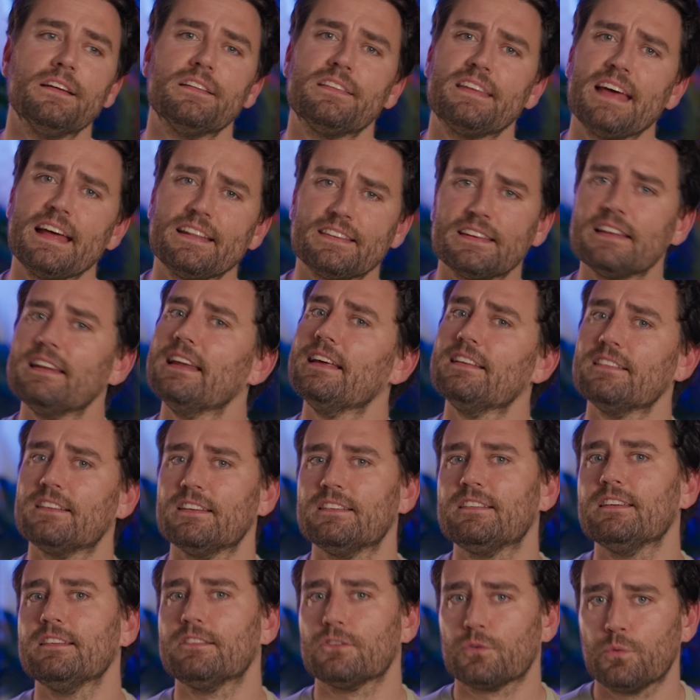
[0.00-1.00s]
that the
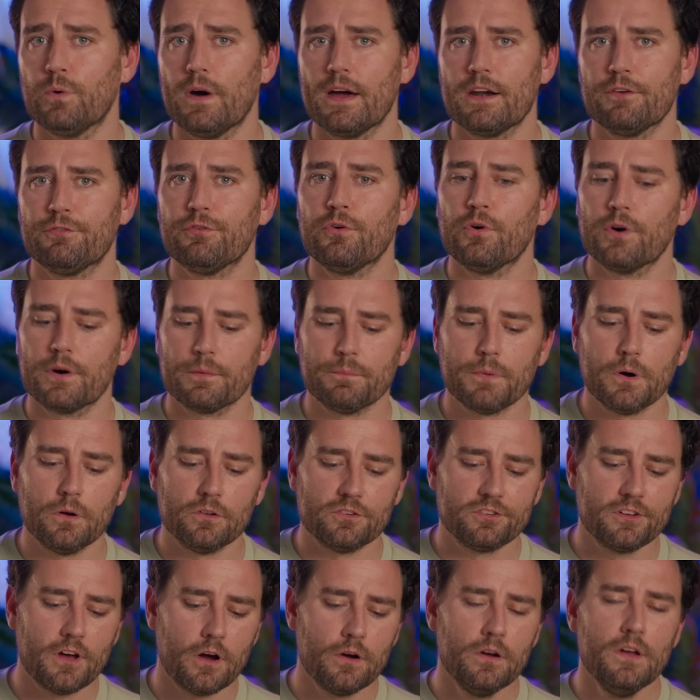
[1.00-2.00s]
lenses is quite
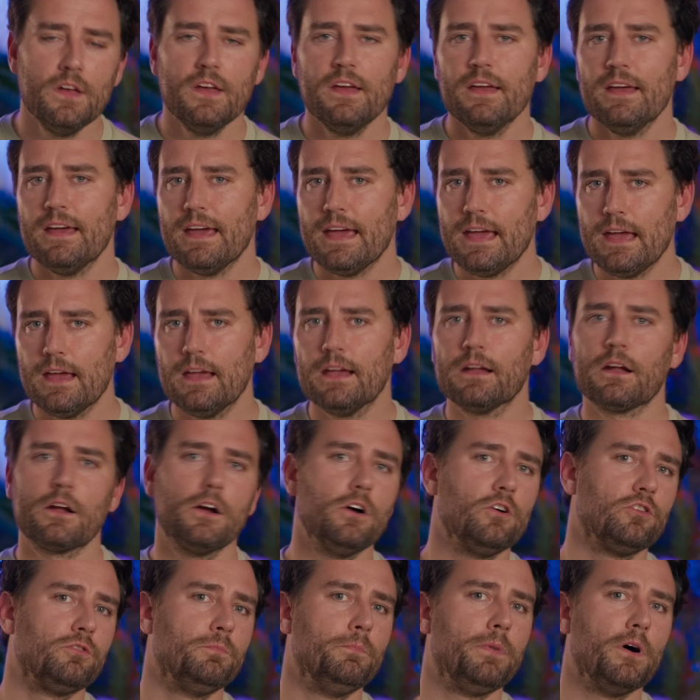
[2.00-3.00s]
affordable. So it, it
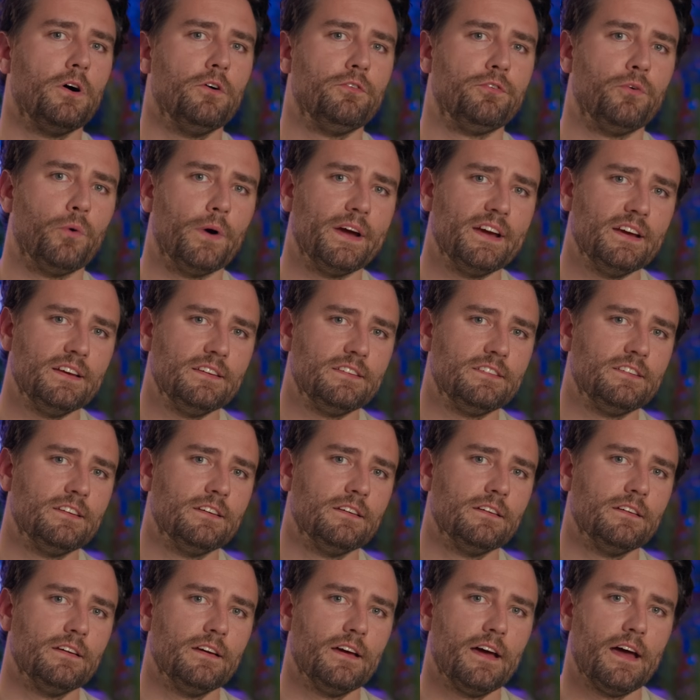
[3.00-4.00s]
goes both ways.
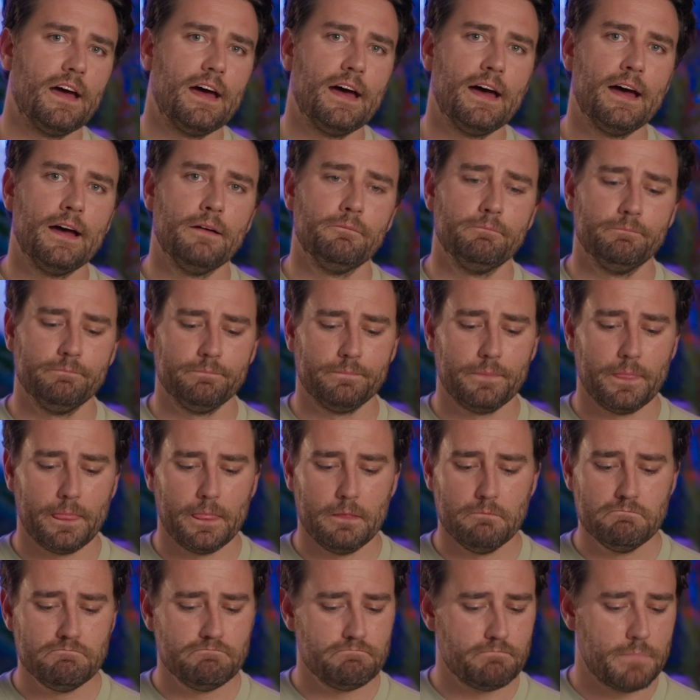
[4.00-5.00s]
Um,
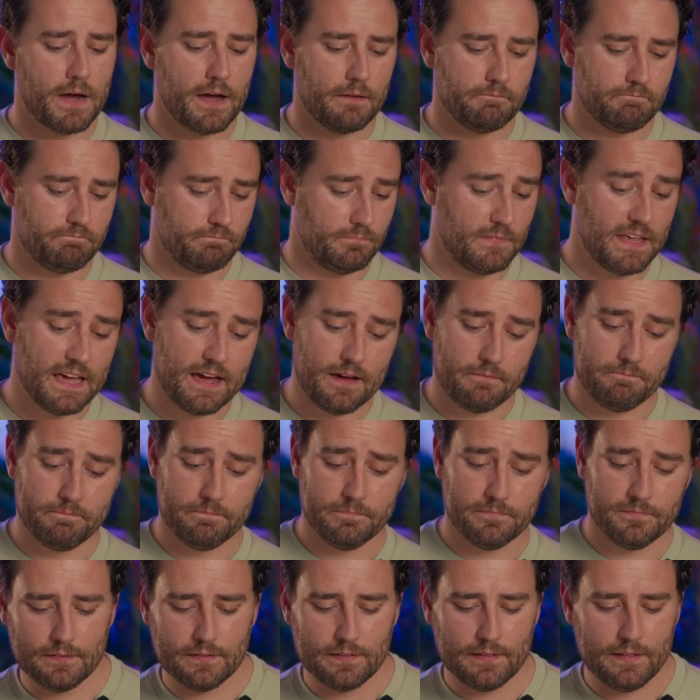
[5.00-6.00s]
but yeah,
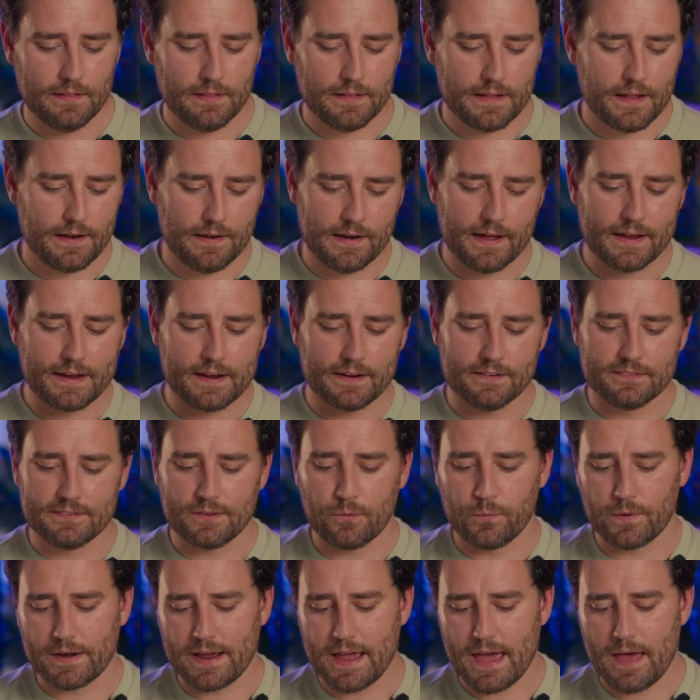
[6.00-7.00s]
like I
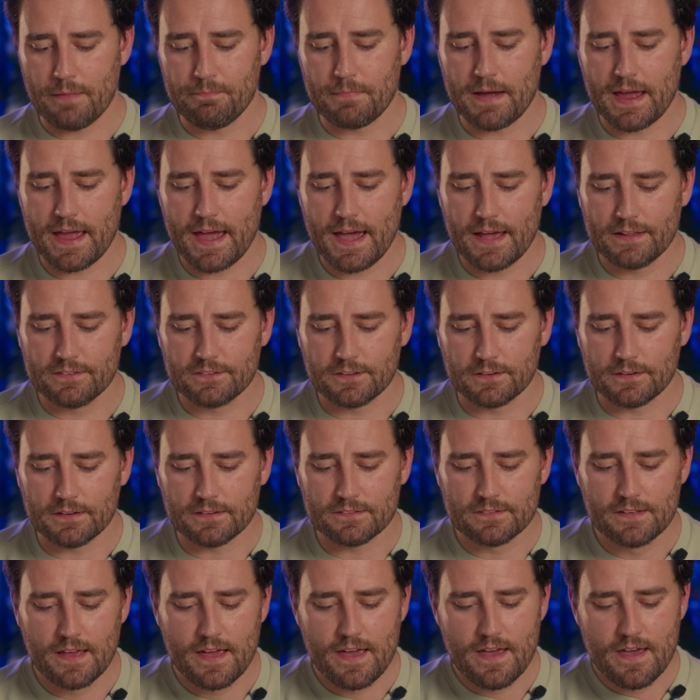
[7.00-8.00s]
said, when I had my hands on
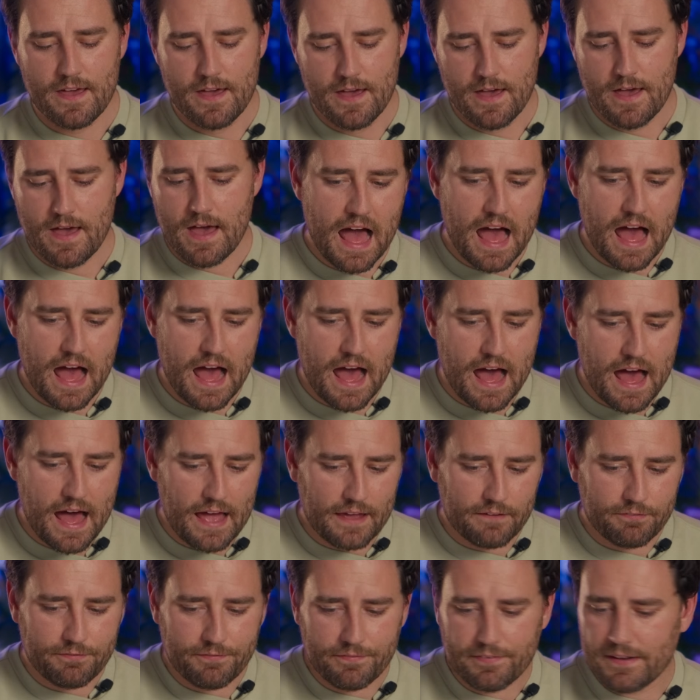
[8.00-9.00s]
this,
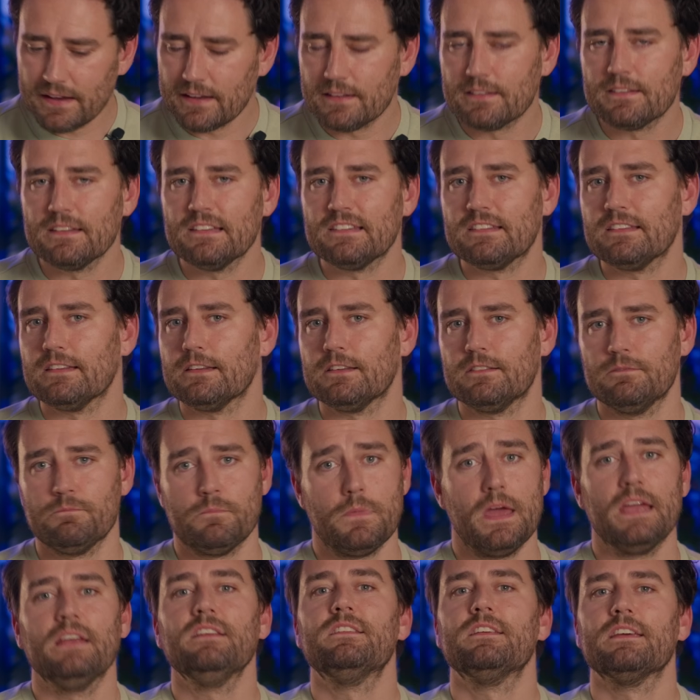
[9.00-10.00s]
I think this is an
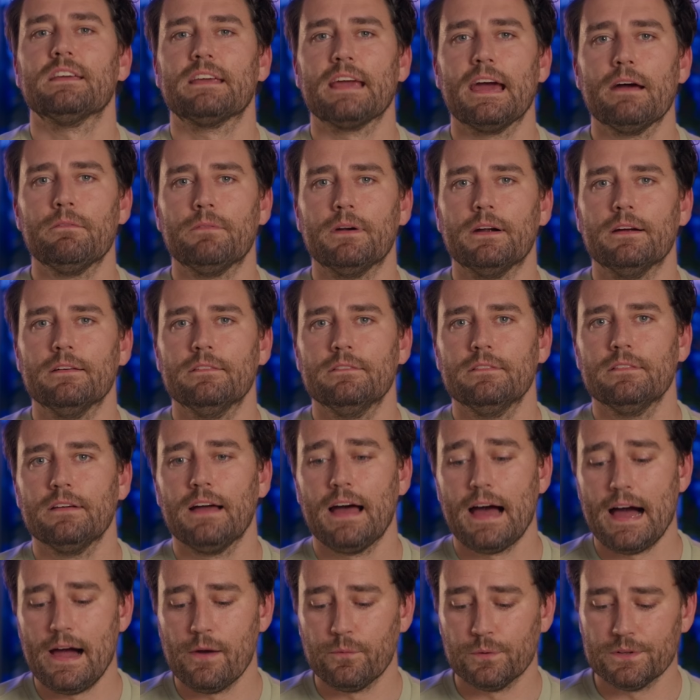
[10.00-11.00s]
amazing camera.
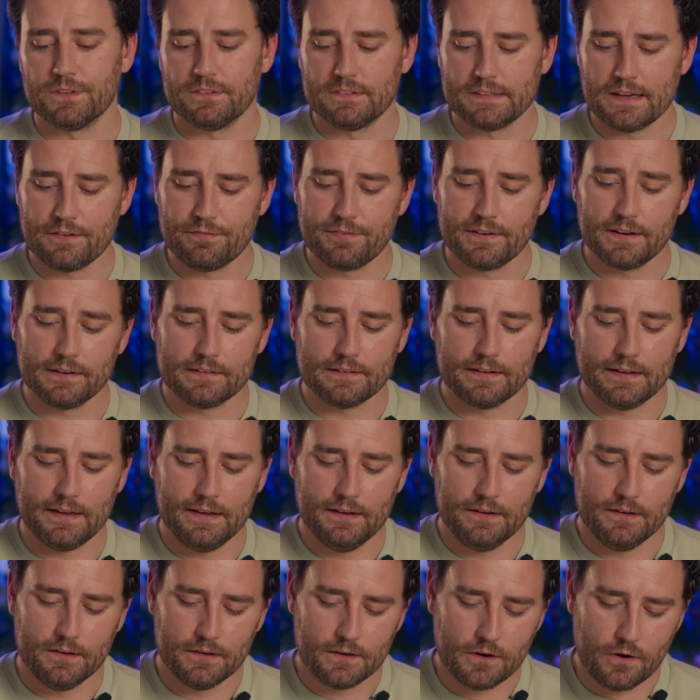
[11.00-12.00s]
I would definitely,
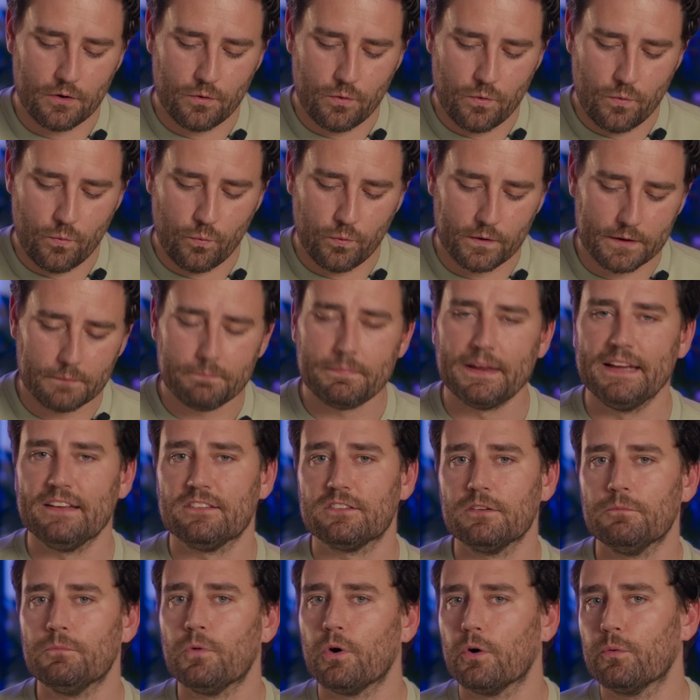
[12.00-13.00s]
you know, want to play
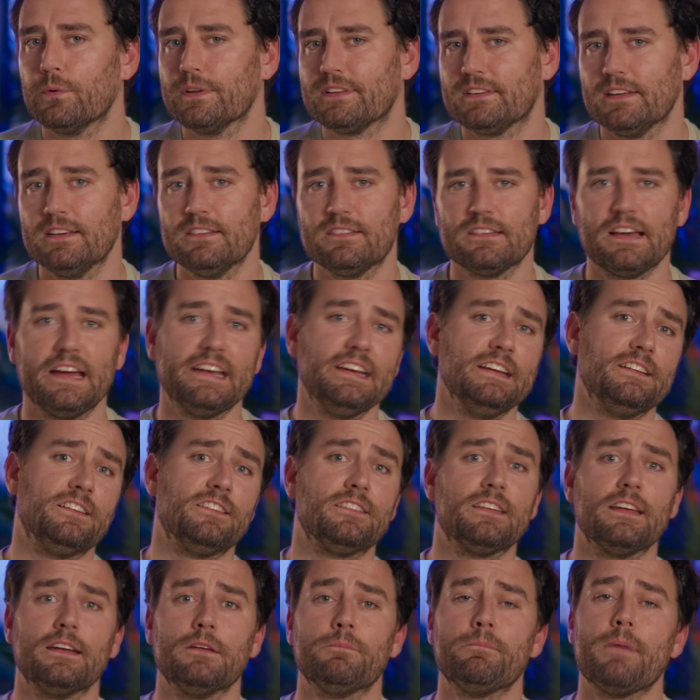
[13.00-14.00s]
some more with this. I need to
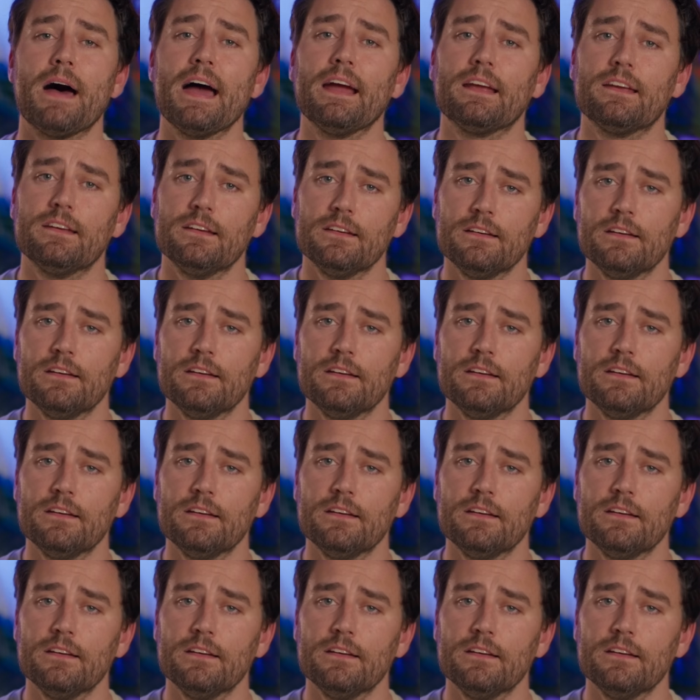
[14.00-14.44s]
send it back